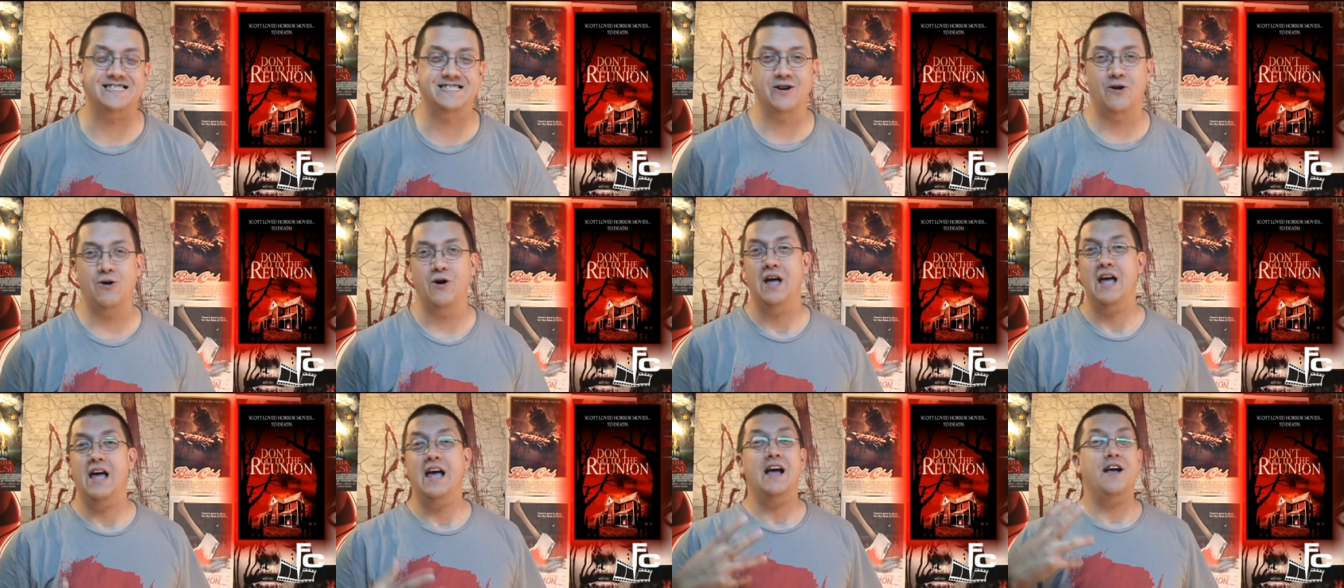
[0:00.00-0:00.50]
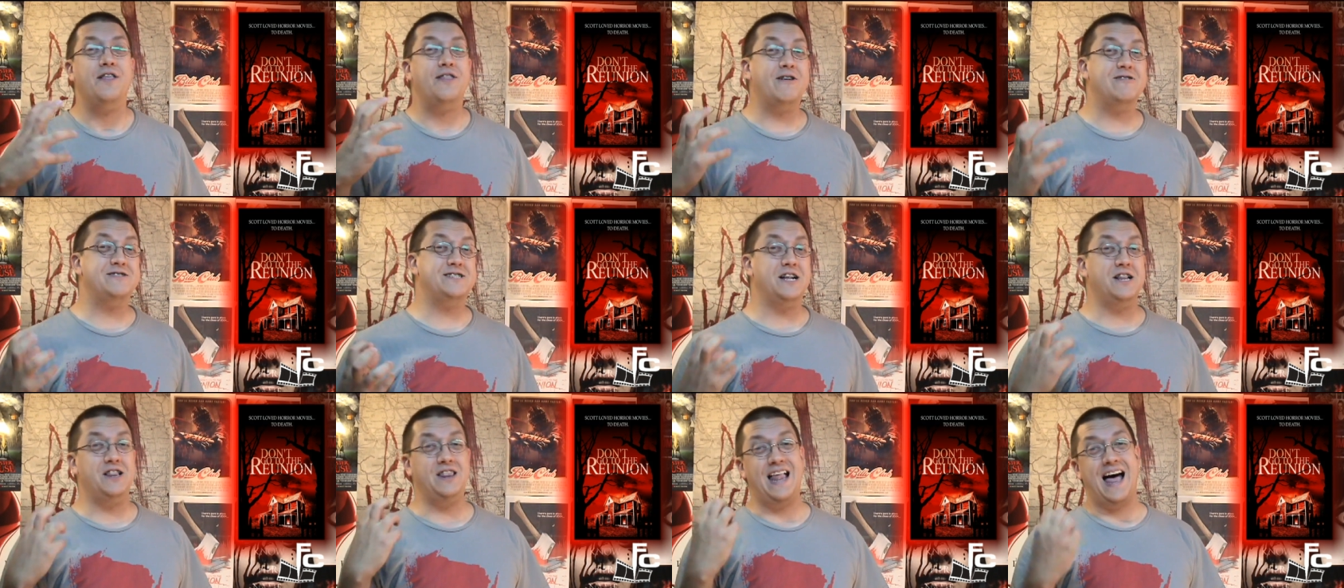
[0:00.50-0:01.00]
So
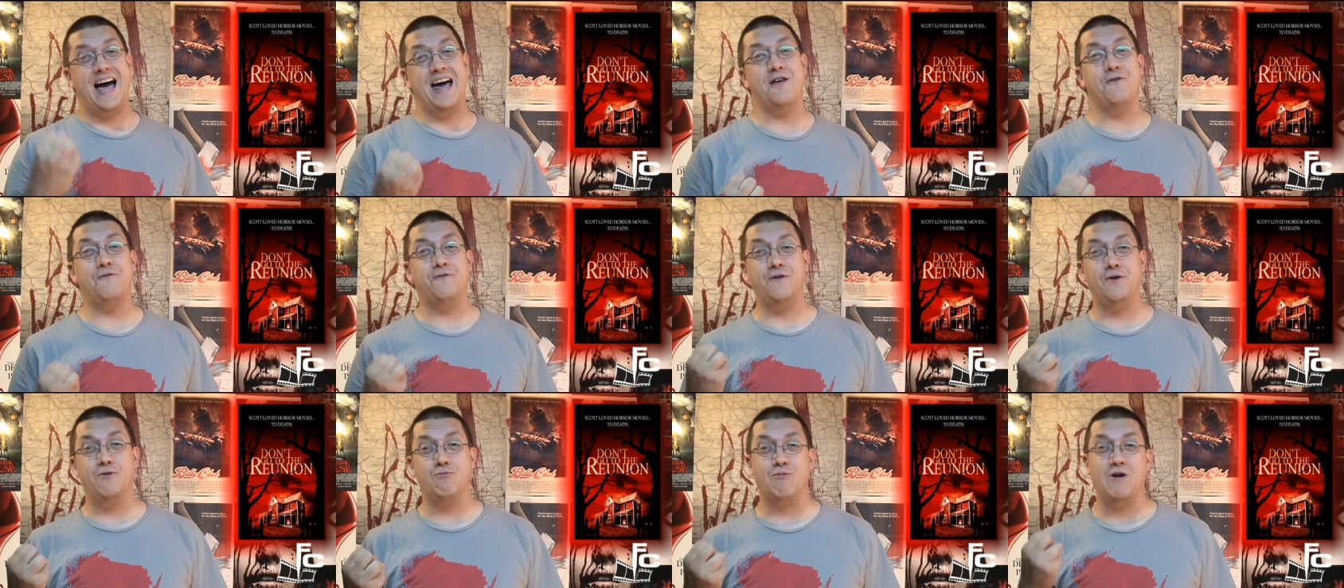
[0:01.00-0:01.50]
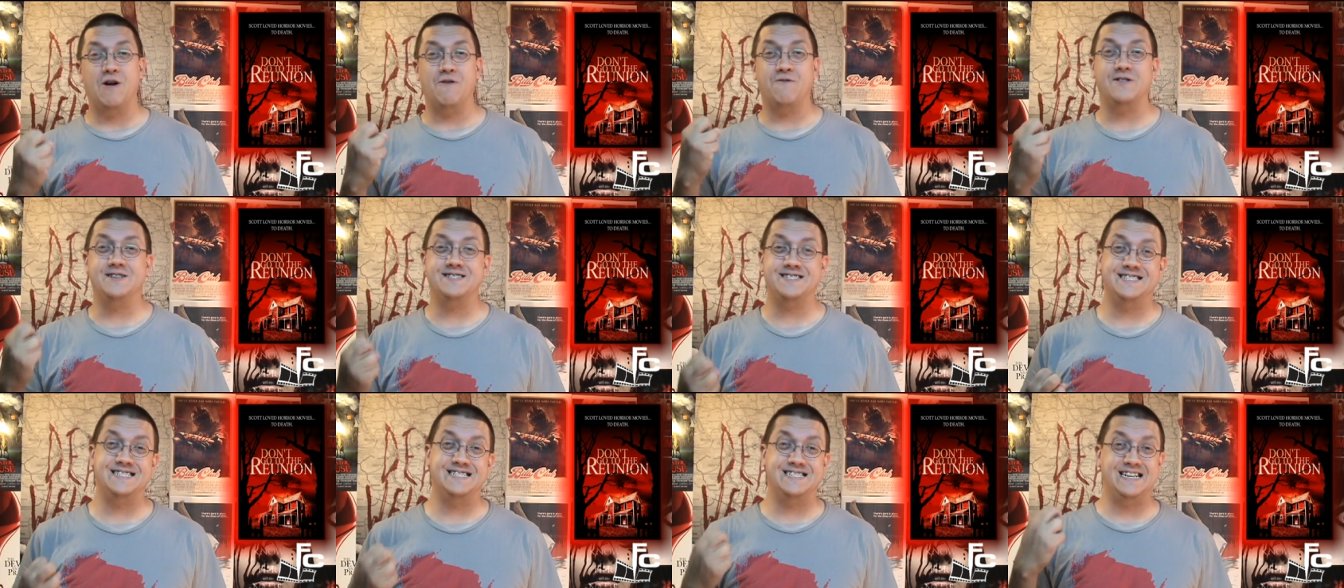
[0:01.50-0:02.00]
there's a lot of film
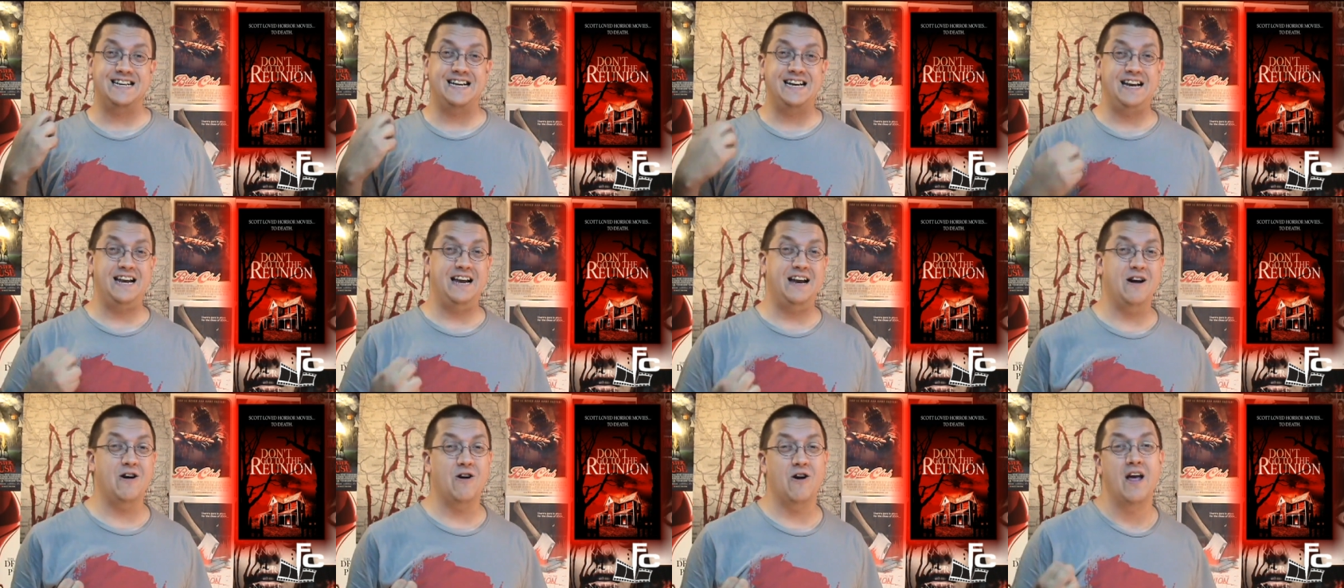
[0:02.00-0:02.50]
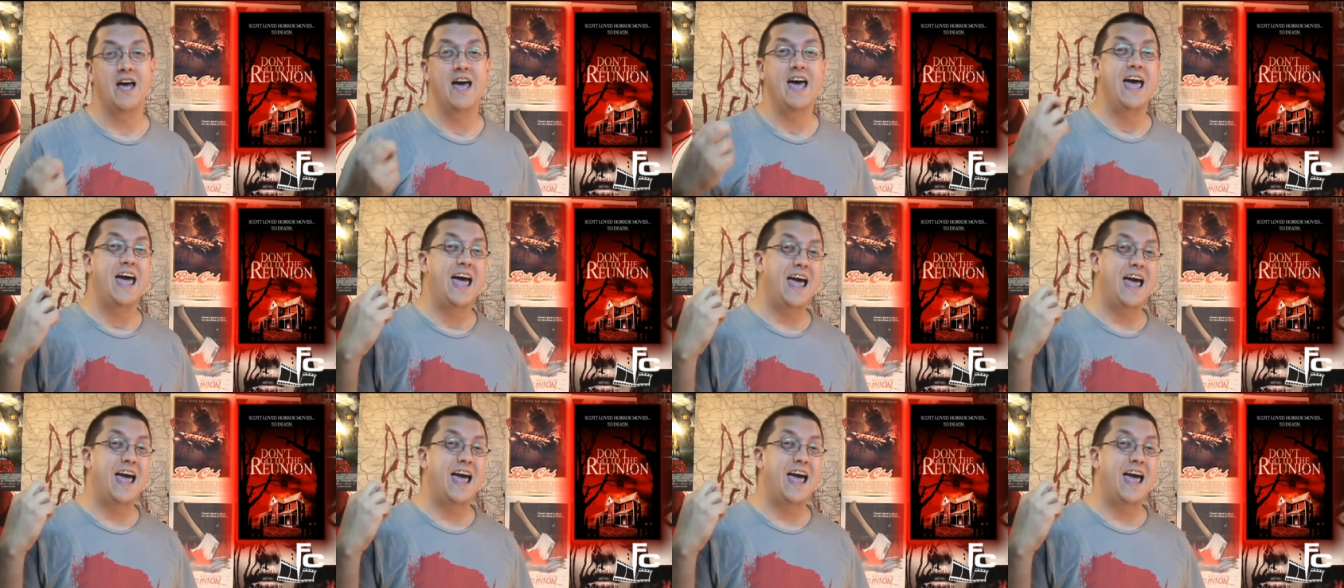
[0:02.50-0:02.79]
references in here,